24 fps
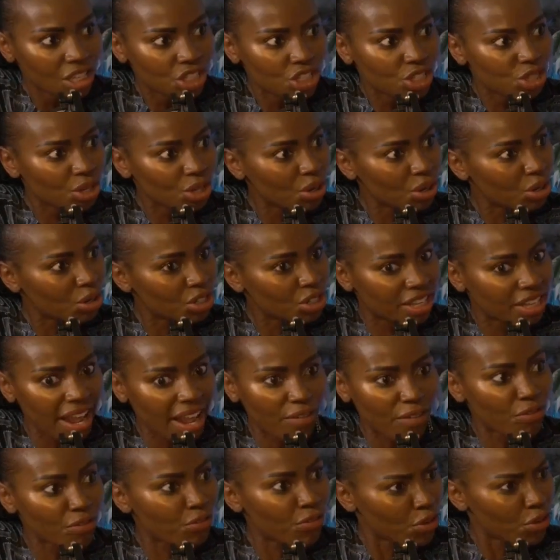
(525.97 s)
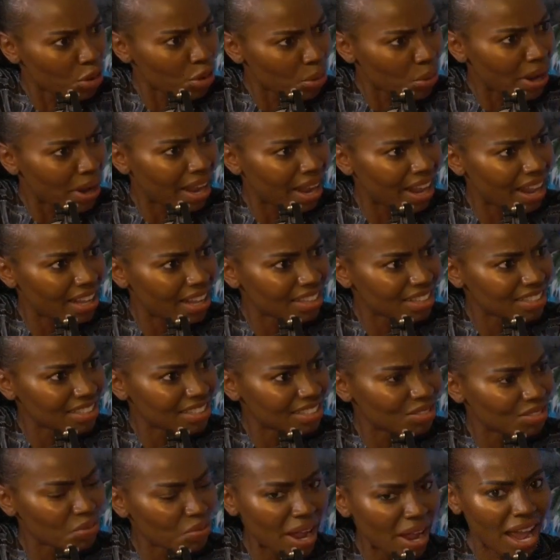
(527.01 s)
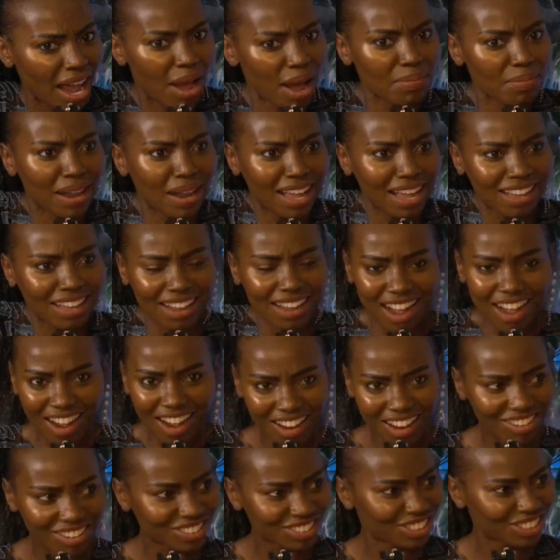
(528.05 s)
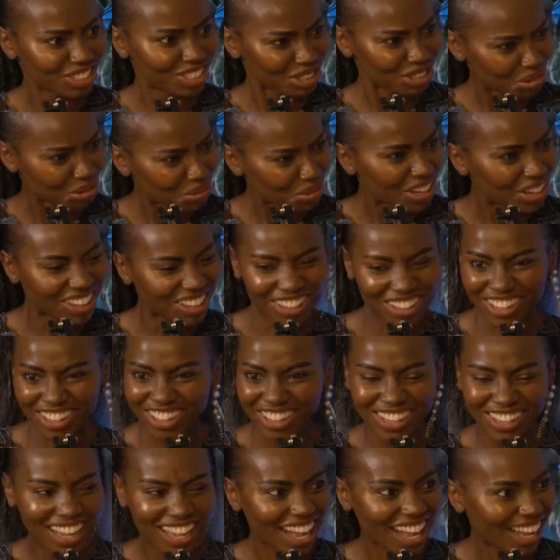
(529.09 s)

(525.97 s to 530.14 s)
to get through it, where I'm like, oh, do you know what?